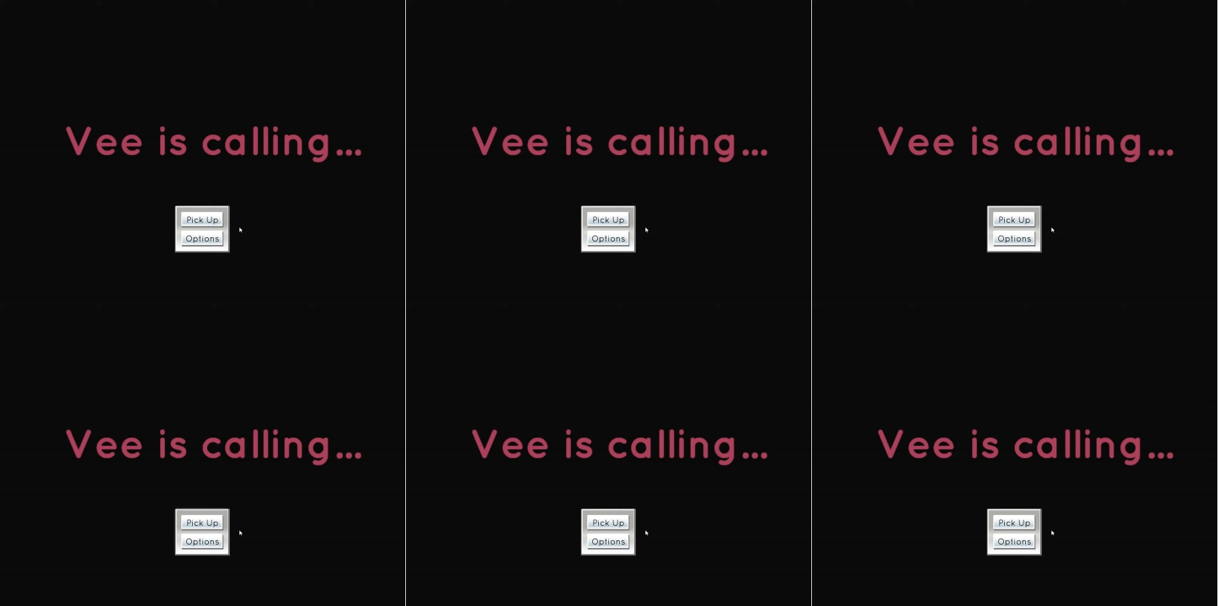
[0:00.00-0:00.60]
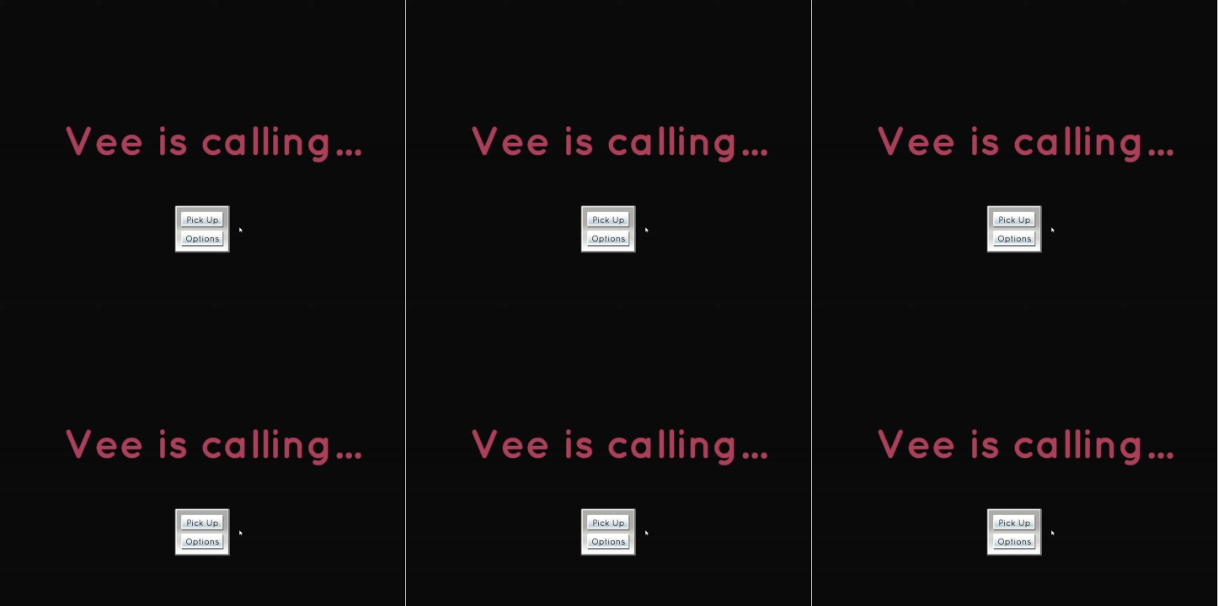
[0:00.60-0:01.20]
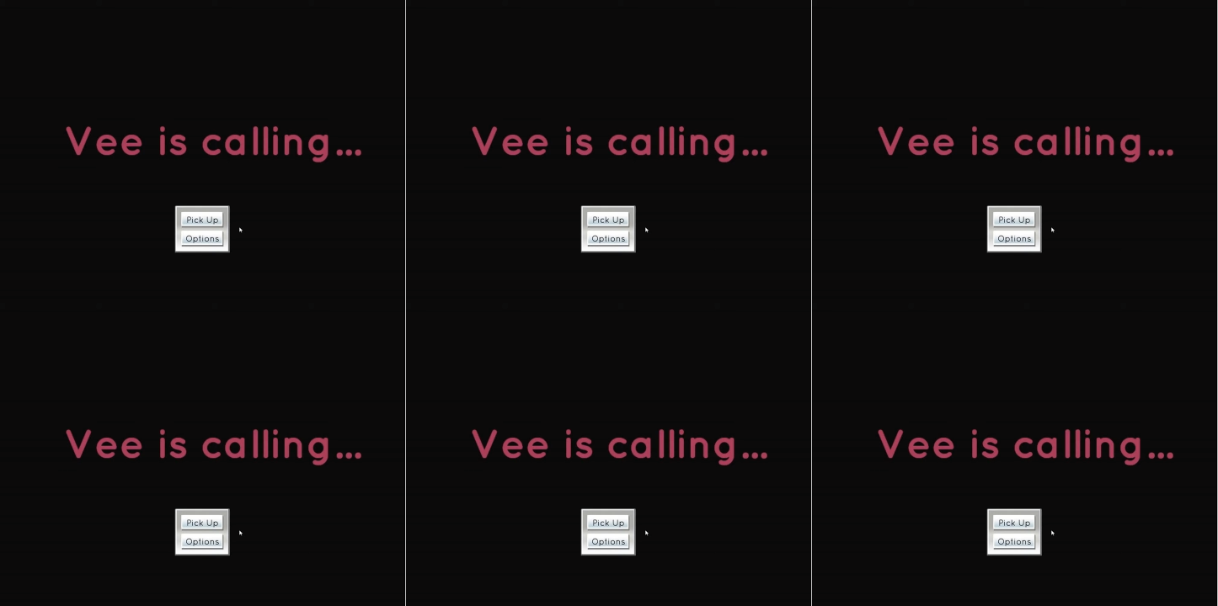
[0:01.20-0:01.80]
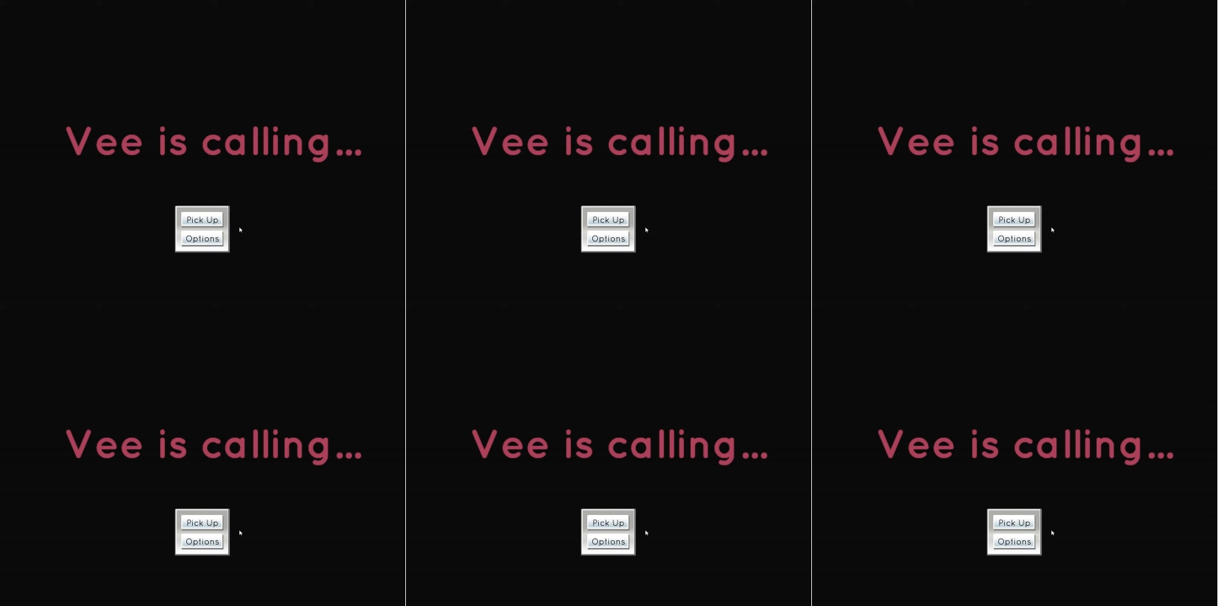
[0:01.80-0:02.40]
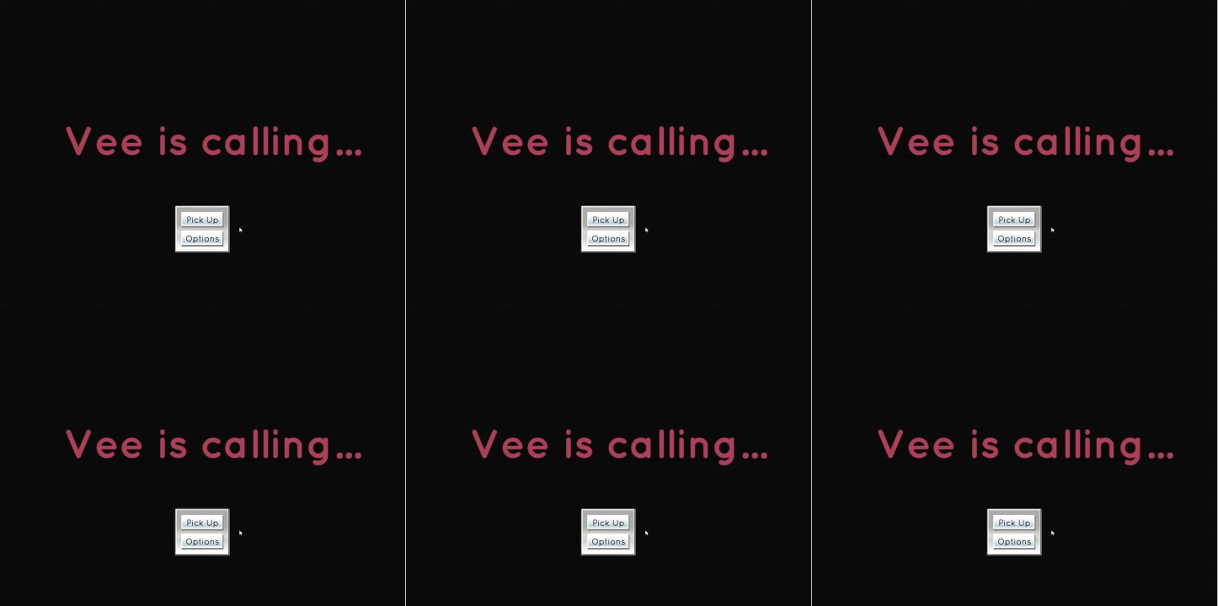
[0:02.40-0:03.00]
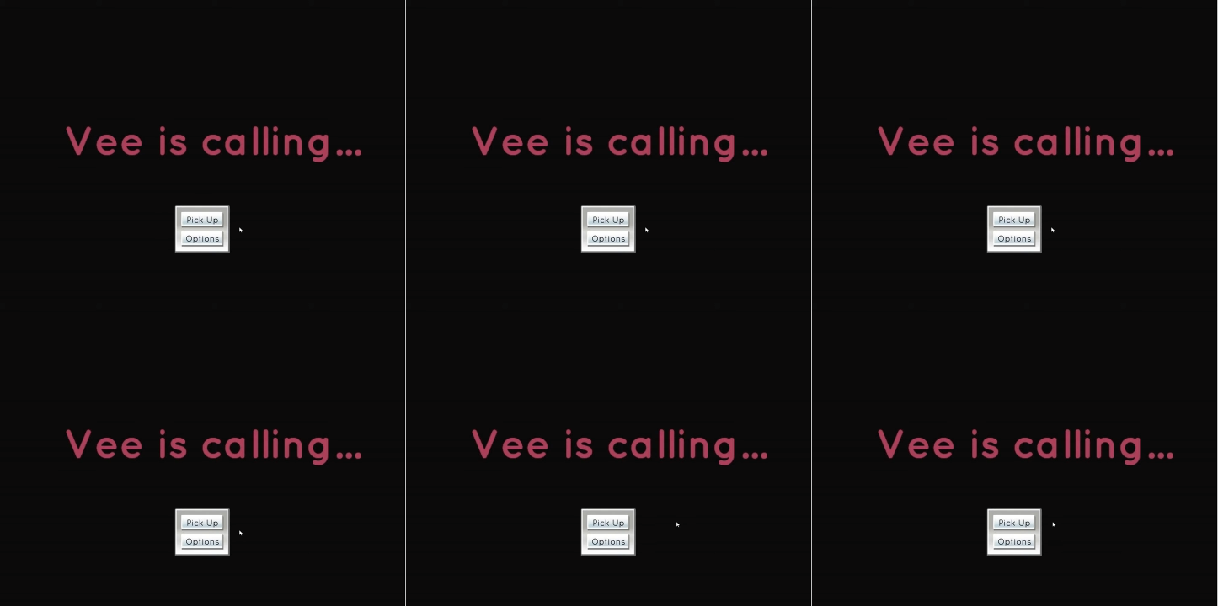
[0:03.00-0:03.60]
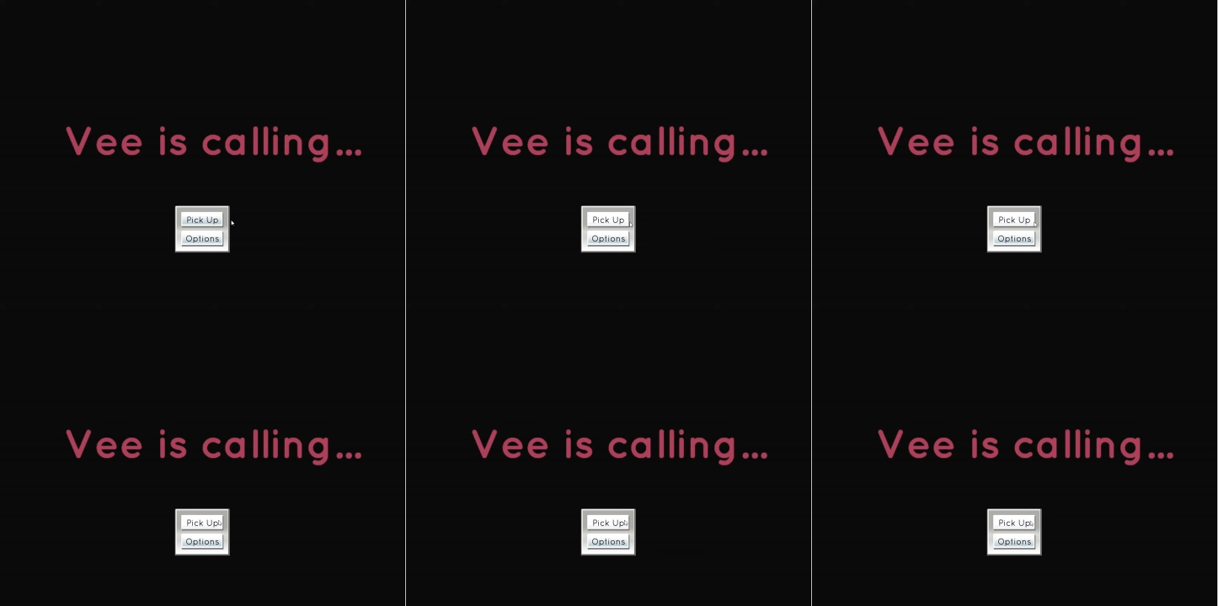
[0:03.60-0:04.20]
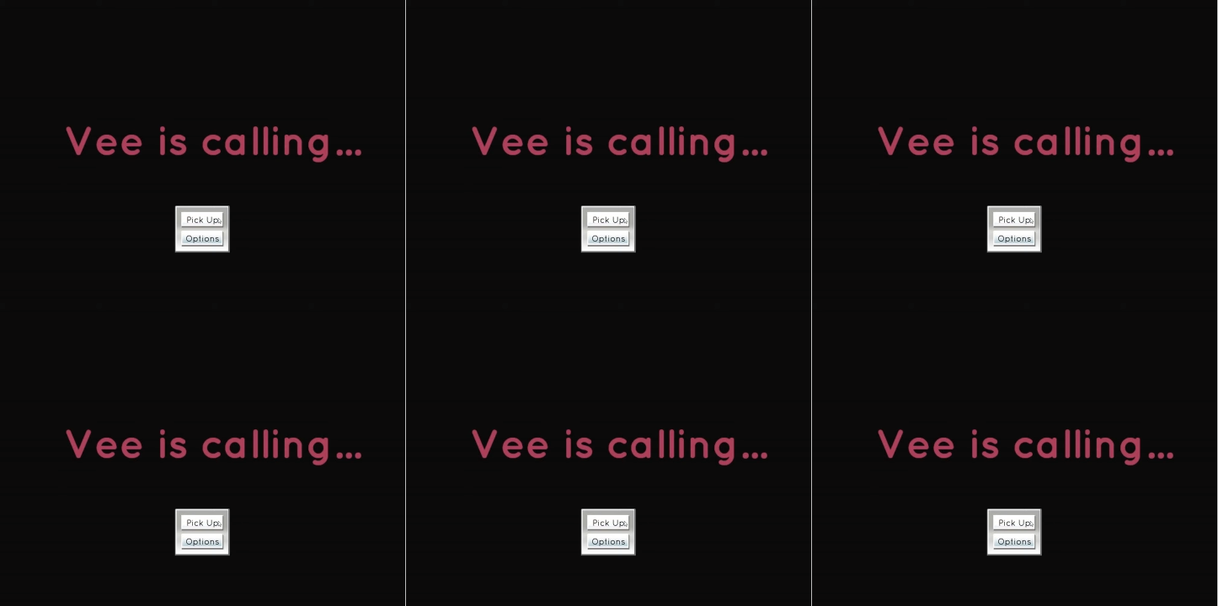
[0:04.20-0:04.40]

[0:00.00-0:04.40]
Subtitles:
Nobody's mouth can be seen.